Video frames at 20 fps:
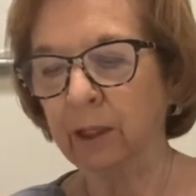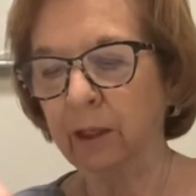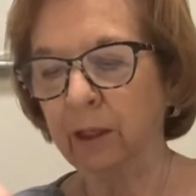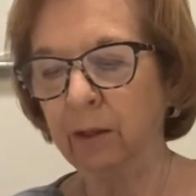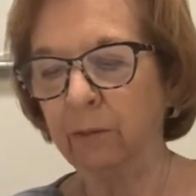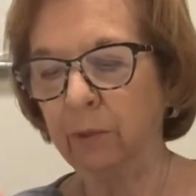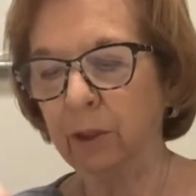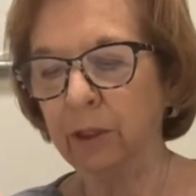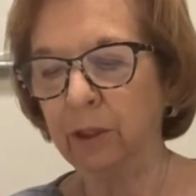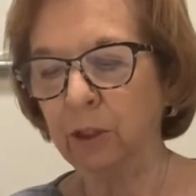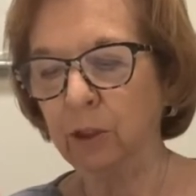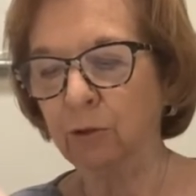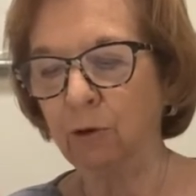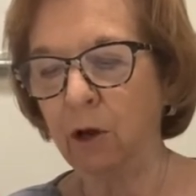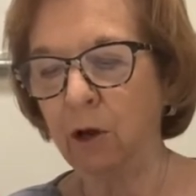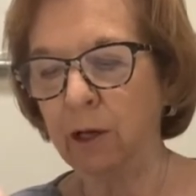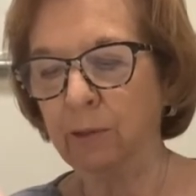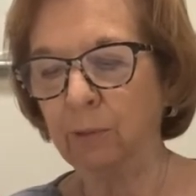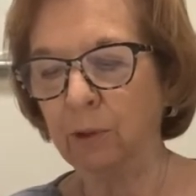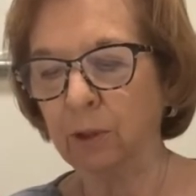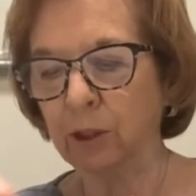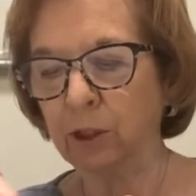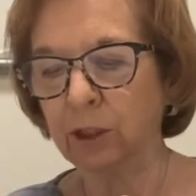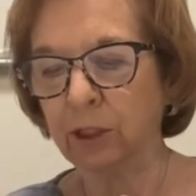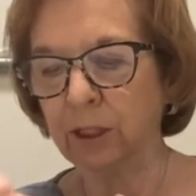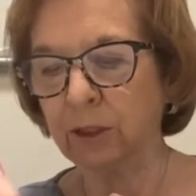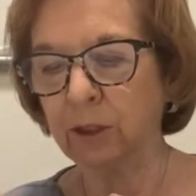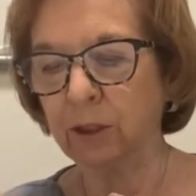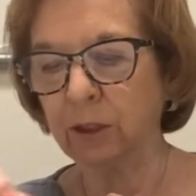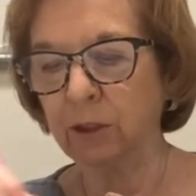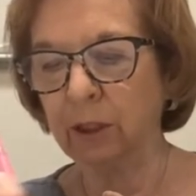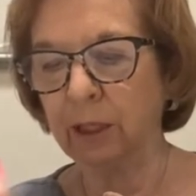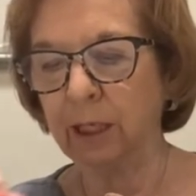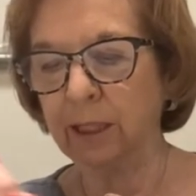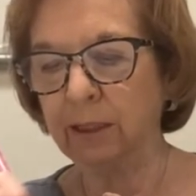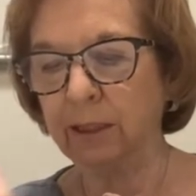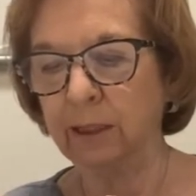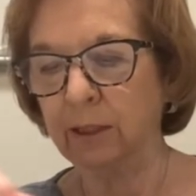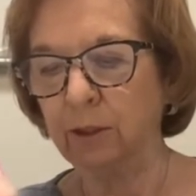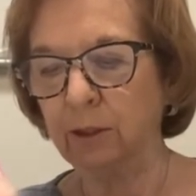And when you're dry brushing, it's a good
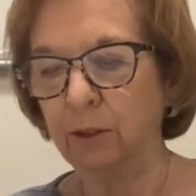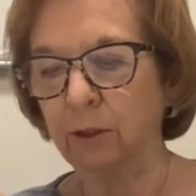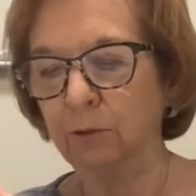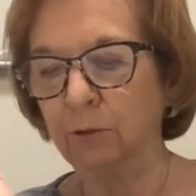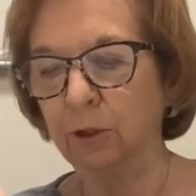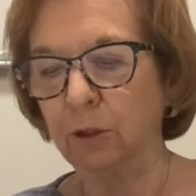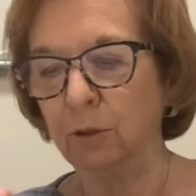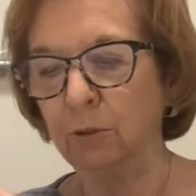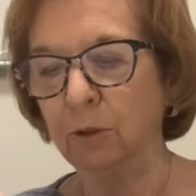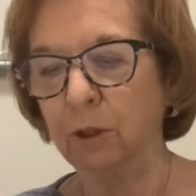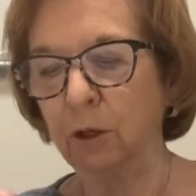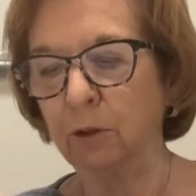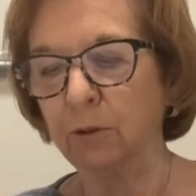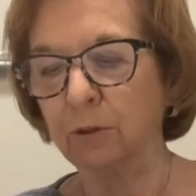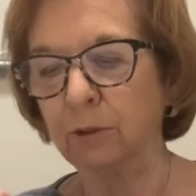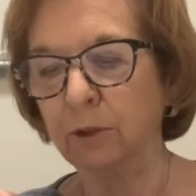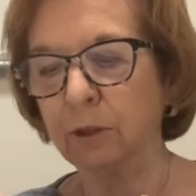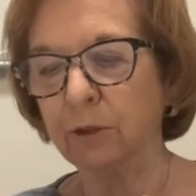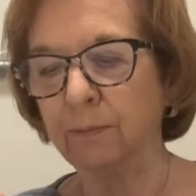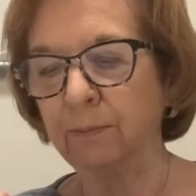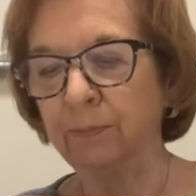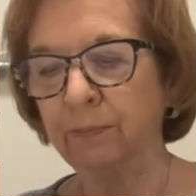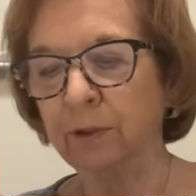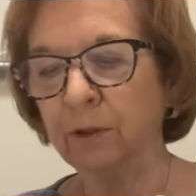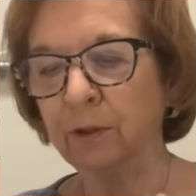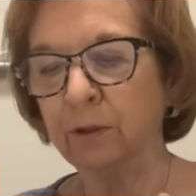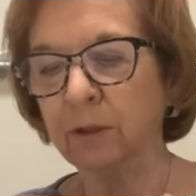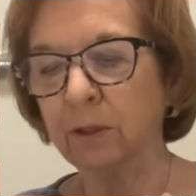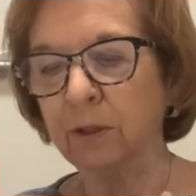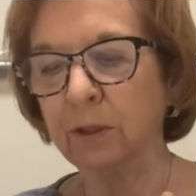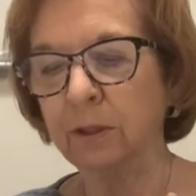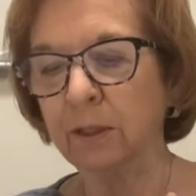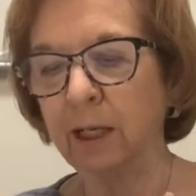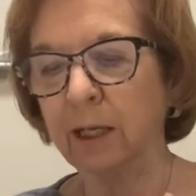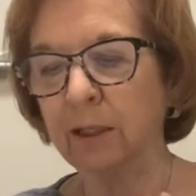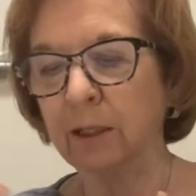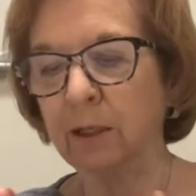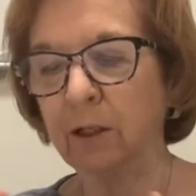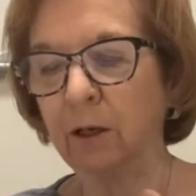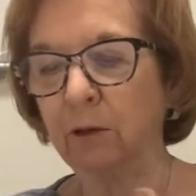idea to do two coats because the
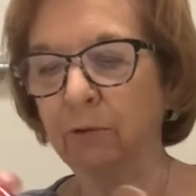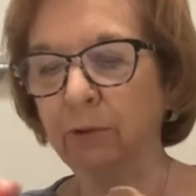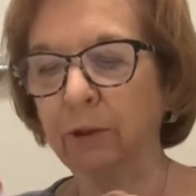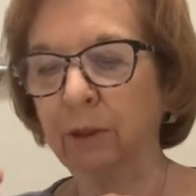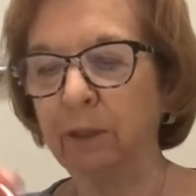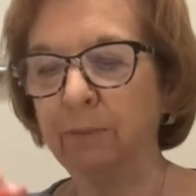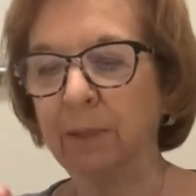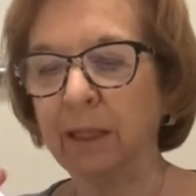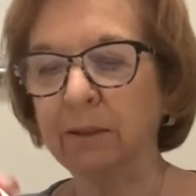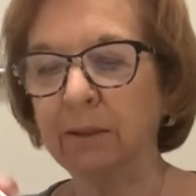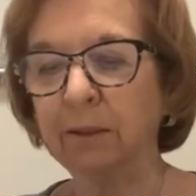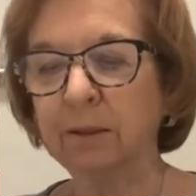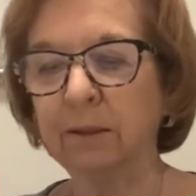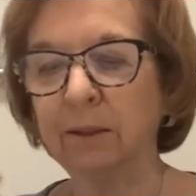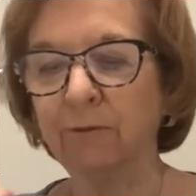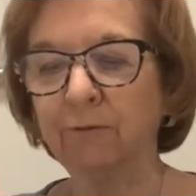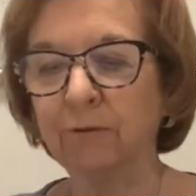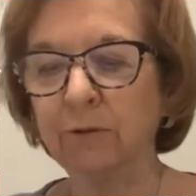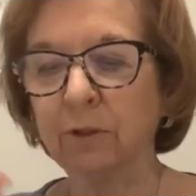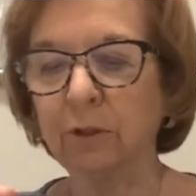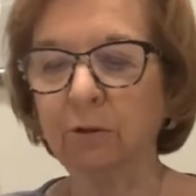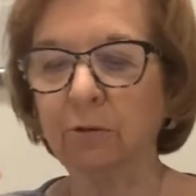second coat really makes a difference.